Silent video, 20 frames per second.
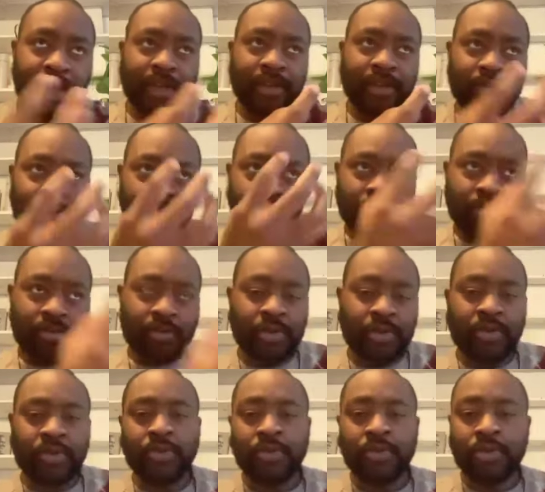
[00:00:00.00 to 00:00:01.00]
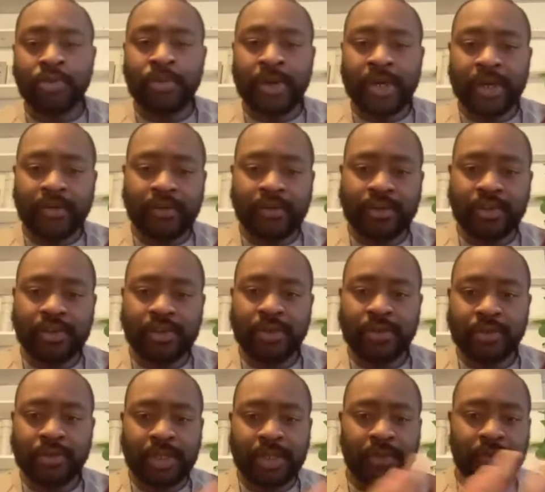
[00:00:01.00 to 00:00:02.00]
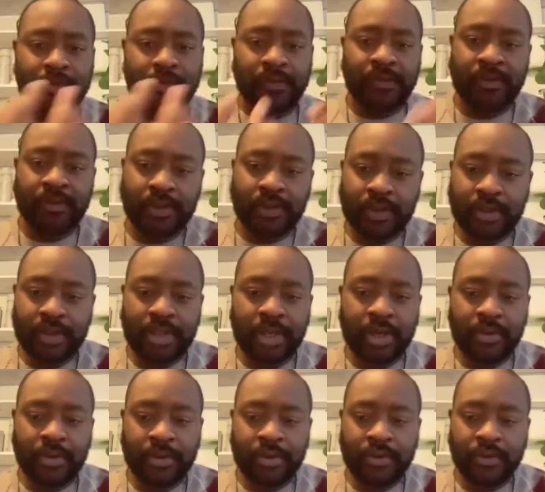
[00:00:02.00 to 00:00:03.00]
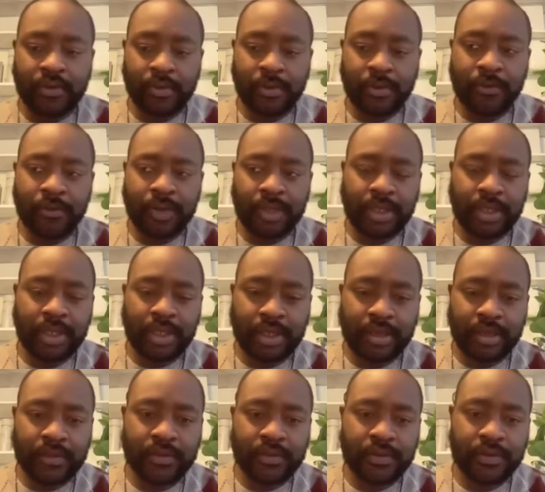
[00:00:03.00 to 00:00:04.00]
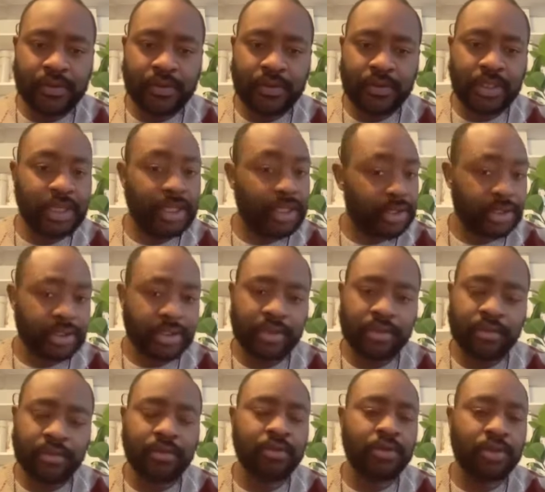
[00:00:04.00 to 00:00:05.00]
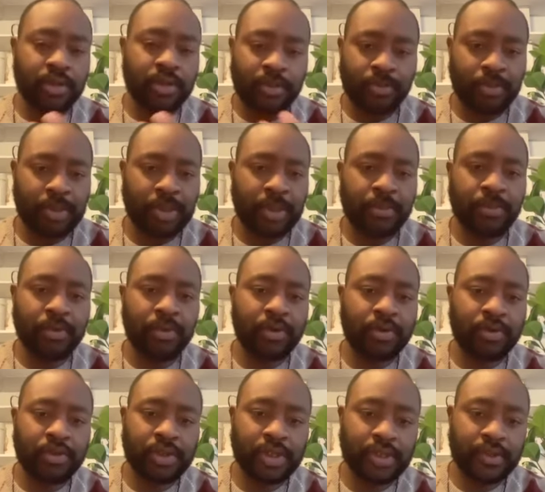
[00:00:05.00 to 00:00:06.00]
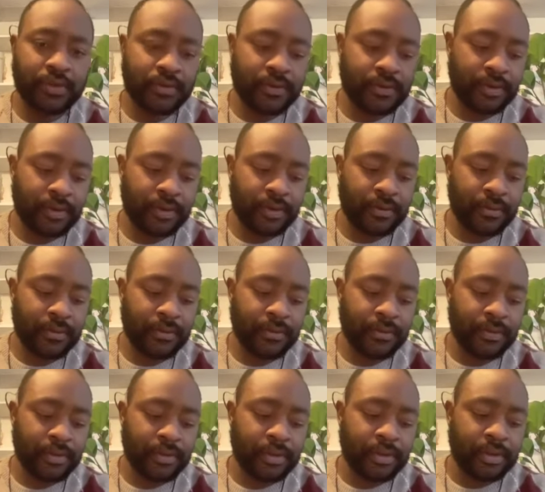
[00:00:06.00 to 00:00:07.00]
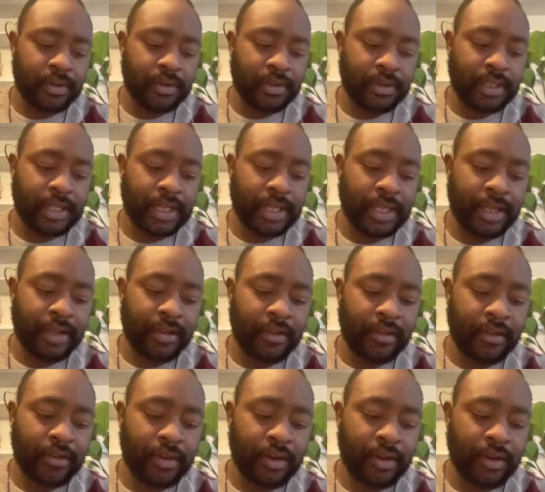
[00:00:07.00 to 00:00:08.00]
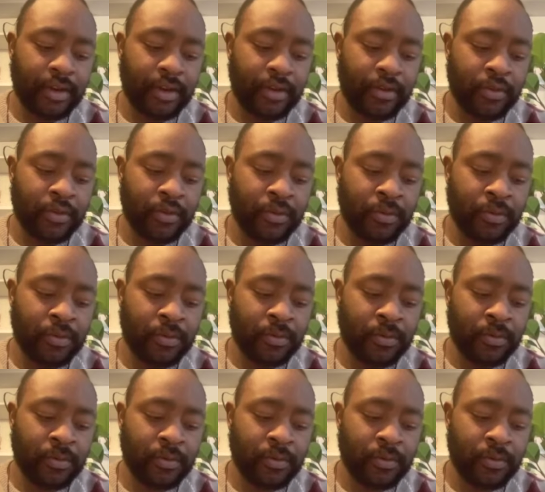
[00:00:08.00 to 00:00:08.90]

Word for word: when you go back to your childhood that you see now in some of the clientele or the people you're trying to serve that you